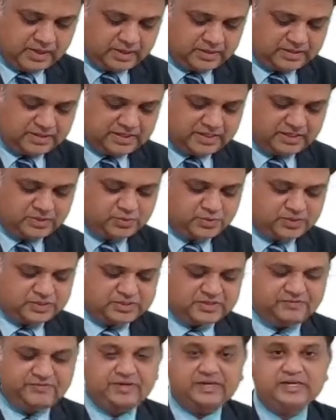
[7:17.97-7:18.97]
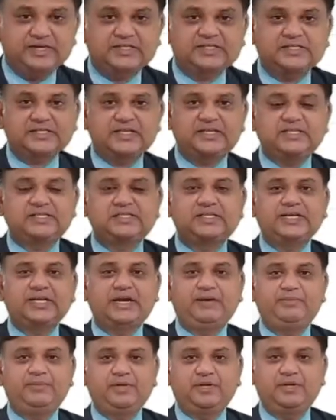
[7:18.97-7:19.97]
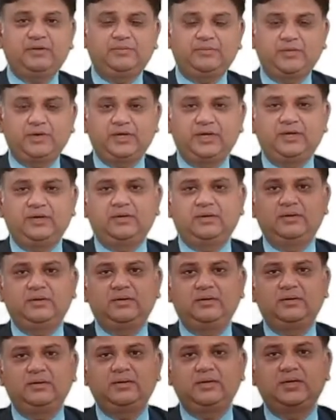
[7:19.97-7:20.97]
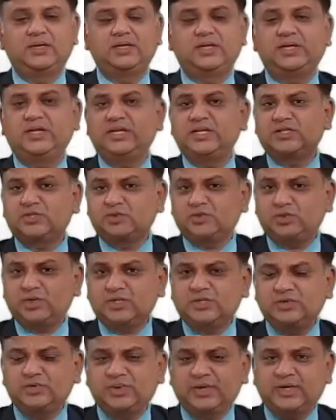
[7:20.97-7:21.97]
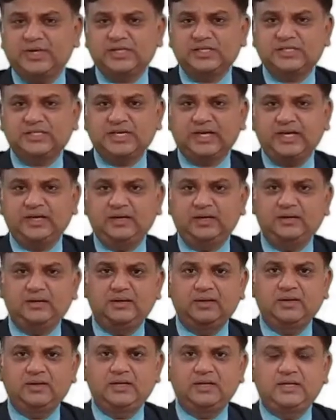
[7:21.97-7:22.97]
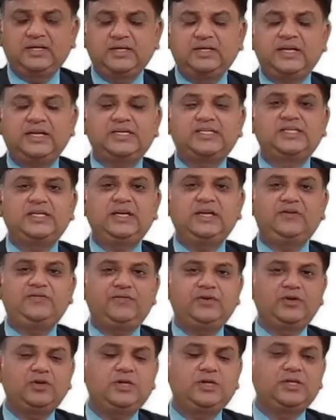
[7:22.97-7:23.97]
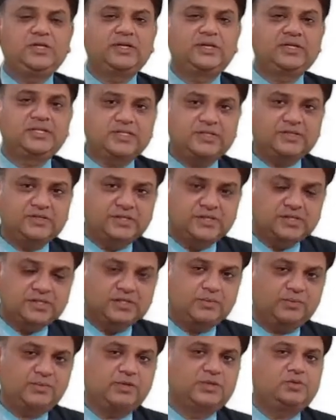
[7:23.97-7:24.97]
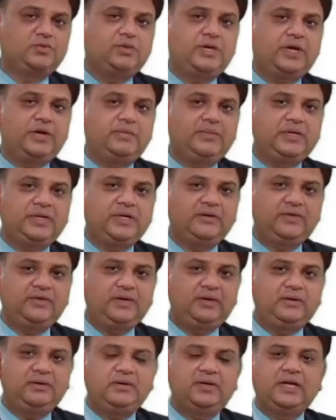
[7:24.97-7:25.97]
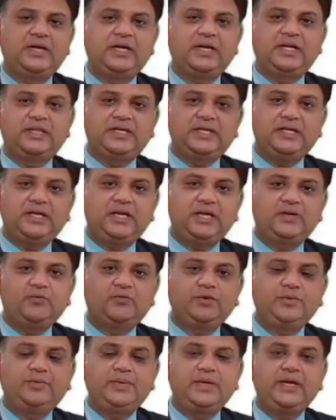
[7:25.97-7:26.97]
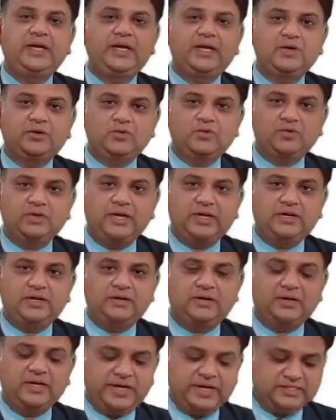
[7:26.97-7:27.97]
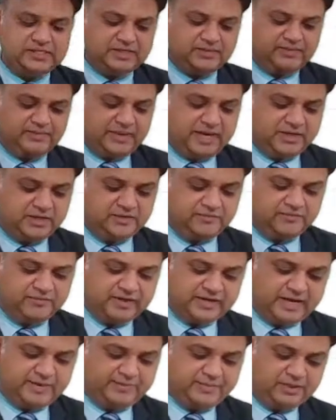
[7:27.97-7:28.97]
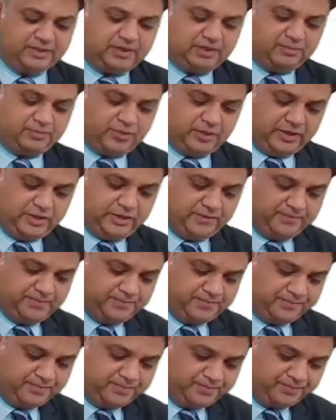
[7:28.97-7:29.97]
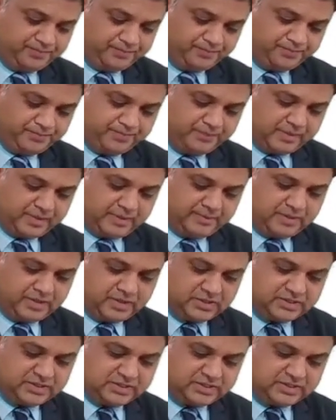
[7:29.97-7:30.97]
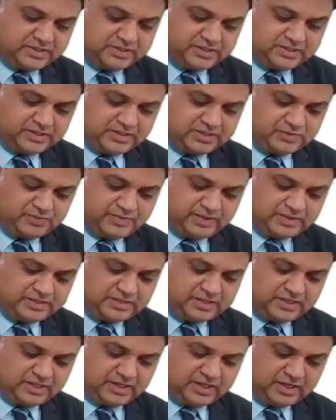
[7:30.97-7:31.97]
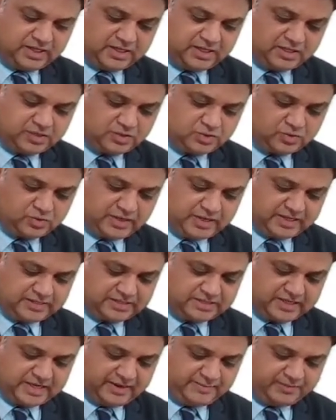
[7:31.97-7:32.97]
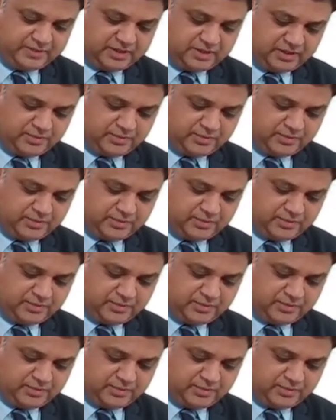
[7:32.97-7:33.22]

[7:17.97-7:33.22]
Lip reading: That is what we understand is a capital employed. Dear students, we understand, let's say if at all the reserves and surplus would have been given, then it would be included as a part of the capital employed, because this is basically understood as capital